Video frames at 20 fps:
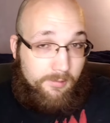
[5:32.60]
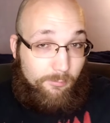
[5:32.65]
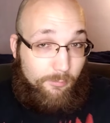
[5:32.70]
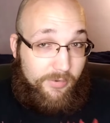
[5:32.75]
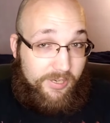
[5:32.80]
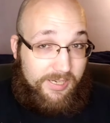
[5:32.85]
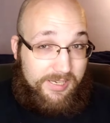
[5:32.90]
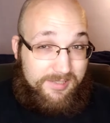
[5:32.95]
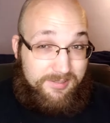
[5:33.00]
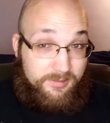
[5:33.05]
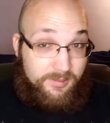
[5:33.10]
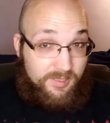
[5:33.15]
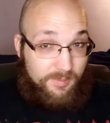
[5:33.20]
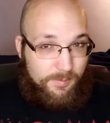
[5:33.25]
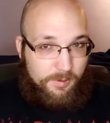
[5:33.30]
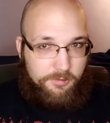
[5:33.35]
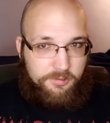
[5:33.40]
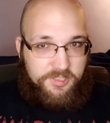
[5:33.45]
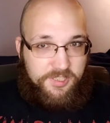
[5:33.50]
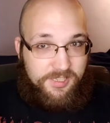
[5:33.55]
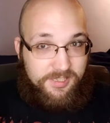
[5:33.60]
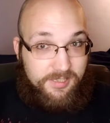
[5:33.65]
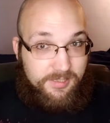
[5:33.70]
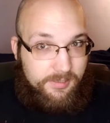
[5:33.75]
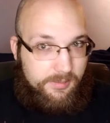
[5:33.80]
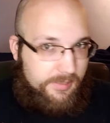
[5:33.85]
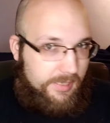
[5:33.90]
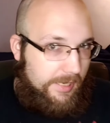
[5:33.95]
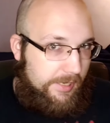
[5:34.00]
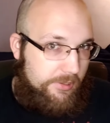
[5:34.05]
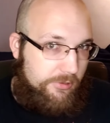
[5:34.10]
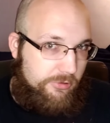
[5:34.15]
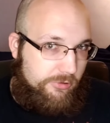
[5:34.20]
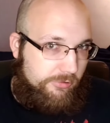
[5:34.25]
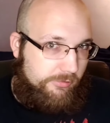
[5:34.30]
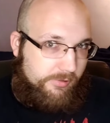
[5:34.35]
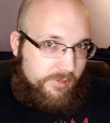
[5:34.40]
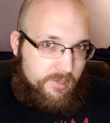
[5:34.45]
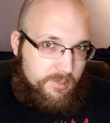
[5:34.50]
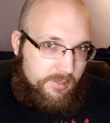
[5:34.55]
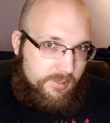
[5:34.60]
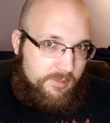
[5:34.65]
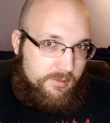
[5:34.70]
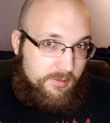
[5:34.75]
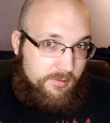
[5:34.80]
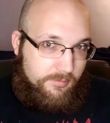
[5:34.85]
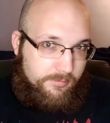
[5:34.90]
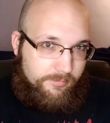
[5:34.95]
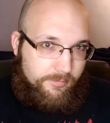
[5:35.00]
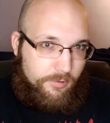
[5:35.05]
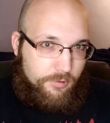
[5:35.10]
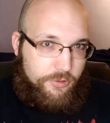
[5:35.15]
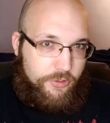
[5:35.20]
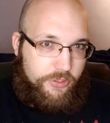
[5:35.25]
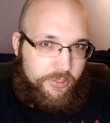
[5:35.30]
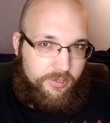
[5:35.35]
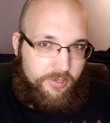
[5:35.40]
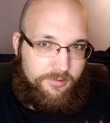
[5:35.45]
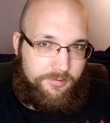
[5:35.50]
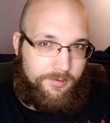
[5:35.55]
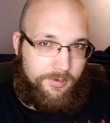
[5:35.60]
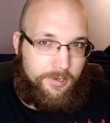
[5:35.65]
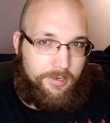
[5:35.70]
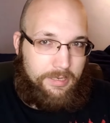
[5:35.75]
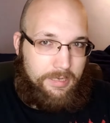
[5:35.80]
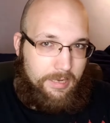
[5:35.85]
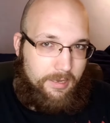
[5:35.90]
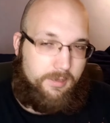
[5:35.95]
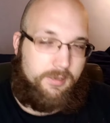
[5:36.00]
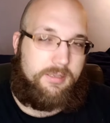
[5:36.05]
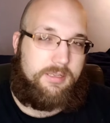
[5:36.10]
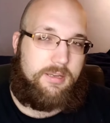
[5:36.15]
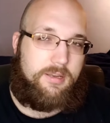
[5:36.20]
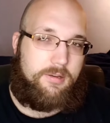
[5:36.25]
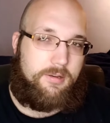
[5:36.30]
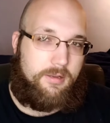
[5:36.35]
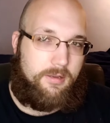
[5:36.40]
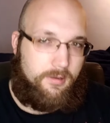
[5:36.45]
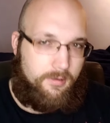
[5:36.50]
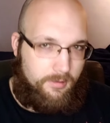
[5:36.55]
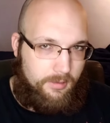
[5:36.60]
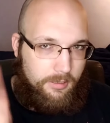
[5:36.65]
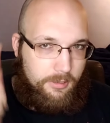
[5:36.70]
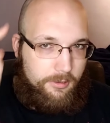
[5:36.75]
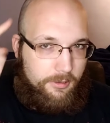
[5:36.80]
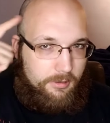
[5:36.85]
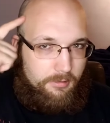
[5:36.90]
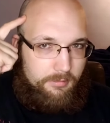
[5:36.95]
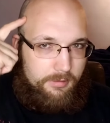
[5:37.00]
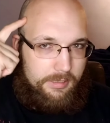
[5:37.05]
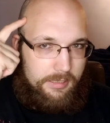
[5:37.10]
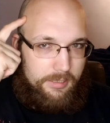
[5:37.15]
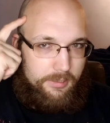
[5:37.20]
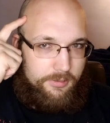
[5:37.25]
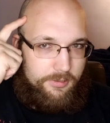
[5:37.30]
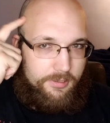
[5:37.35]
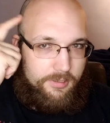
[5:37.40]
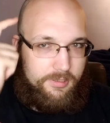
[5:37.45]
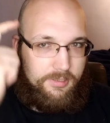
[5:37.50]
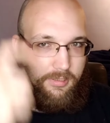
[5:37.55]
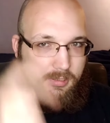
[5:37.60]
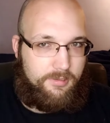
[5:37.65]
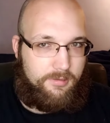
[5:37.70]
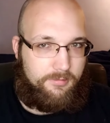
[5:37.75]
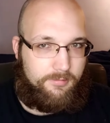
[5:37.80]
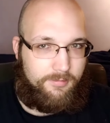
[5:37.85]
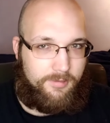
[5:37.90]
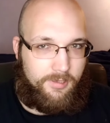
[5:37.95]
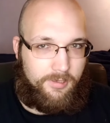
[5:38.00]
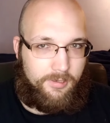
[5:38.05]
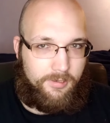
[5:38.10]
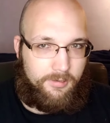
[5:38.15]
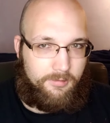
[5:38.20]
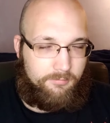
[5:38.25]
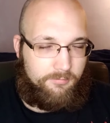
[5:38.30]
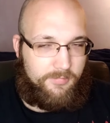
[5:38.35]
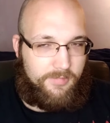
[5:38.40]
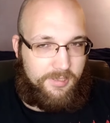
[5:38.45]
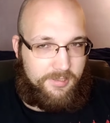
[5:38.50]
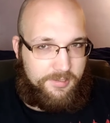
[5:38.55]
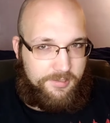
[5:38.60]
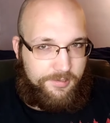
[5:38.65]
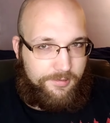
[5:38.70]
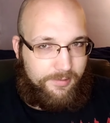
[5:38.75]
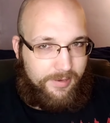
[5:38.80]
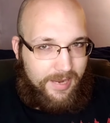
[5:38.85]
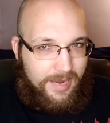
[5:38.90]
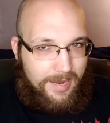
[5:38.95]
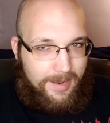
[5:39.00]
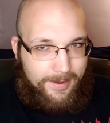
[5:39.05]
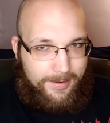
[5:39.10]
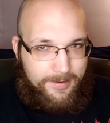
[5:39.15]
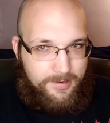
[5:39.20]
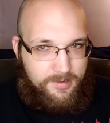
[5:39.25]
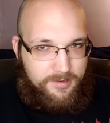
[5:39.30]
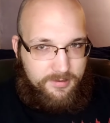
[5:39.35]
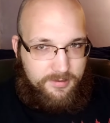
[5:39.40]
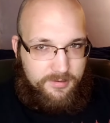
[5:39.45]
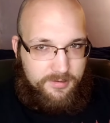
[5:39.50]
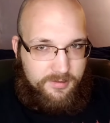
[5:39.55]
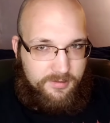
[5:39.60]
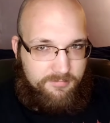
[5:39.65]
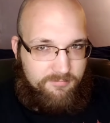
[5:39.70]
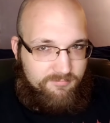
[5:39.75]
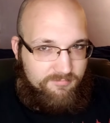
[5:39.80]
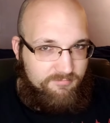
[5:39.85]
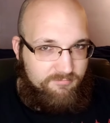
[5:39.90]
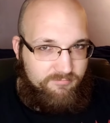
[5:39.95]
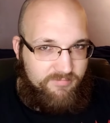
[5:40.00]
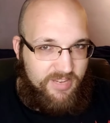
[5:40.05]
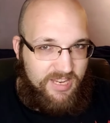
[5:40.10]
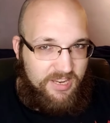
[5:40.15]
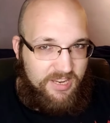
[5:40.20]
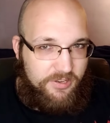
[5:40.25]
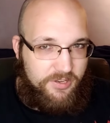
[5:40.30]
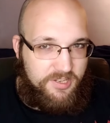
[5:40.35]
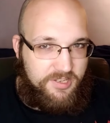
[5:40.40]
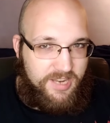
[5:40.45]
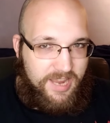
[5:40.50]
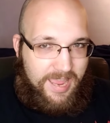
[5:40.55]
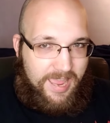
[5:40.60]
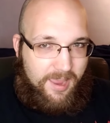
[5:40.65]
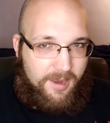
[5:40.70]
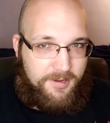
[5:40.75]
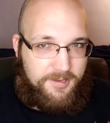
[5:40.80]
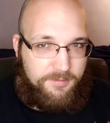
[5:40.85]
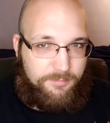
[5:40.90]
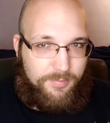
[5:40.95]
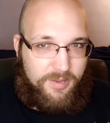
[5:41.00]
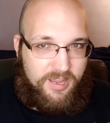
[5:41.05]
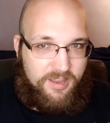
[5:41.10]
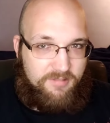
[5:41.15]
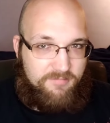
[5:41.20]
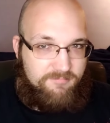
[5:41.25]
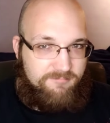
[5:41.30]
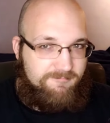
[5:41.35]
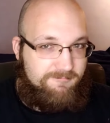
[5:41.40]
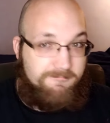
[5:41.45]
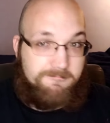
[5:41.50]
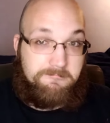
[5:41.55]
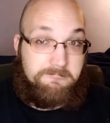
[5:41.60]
but he is the most dangerous version, as in no consciousness, and he just acts upon